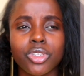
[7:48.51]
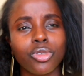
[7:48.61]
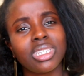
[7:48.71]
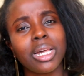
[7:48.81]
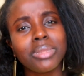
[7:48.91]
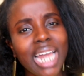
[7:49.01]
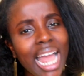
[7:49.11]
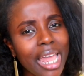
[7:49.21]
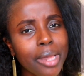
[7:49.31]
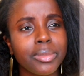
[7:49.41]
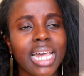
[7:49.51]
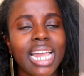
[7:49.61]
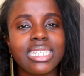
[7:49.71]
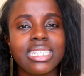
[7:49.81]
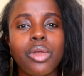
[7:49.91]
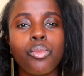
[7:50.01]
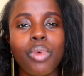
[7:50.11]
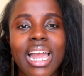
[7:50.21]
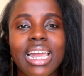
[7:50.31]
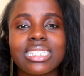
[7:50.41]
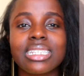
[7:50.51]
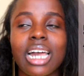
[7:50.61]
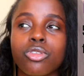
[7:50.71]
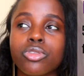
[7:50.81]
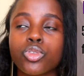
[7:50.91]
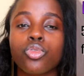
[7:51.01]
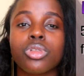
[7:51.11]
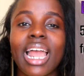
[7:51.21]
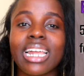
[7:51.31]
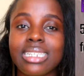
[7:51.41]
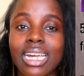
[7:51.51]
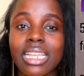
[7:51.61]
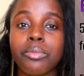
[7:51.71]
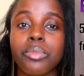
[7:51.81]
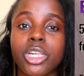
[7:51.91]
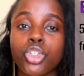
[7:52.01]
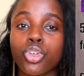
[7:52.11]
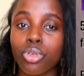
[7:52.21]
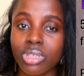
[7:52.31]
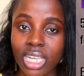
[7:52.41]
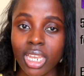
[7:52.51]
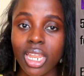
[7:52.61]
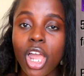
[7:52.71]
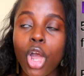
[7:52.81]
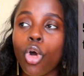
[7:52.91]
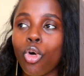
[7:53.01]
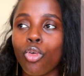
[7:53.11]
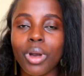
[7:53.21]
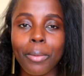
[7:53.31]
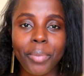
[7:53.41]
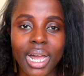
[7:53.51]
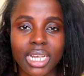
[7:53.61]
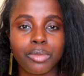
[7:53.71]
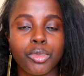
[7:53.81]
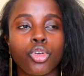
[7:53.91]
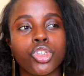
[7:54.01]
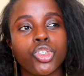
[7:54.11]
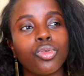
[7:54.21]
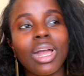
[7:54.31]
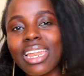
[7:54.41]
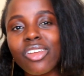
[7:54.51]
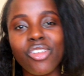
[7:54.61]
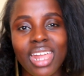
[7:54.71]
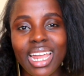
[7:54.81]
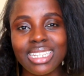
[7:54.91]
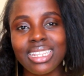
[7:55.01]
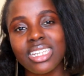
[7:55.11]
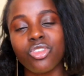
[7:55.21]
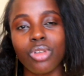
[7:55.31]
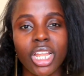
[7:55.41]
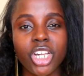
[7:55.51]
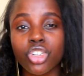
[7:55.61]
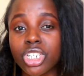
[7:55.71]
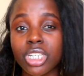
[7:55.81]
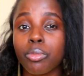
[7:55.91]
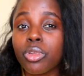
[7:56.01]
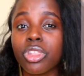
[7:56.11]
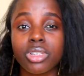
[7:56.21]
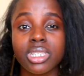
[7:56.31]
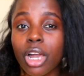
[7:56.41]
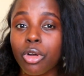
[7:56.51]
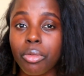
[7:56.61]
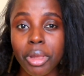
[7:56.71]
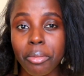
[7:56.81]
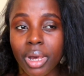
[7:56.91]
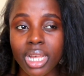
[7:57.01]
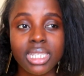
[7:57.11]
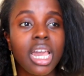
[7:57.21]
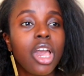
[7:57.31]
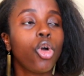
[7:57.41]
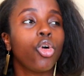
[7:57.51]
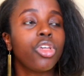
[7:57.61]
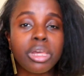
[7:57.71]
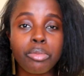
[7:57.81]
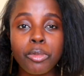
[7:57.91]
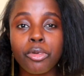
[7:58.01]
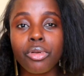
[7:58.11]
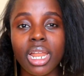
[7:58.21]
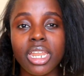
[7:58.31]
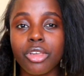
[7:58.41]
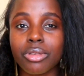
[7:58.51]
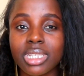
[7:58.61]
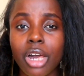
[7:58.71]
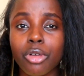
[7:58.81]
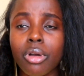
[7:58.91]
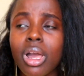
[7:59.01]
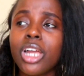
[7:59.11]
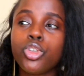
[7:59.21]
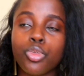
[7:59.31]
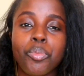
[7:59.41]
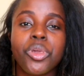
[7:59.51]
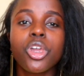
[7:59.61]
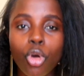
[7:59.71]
So sometimes I see why SACCOs could ideally be chosen over banks, because you can create this relationship with your SACCO members or the people running your SACCO to be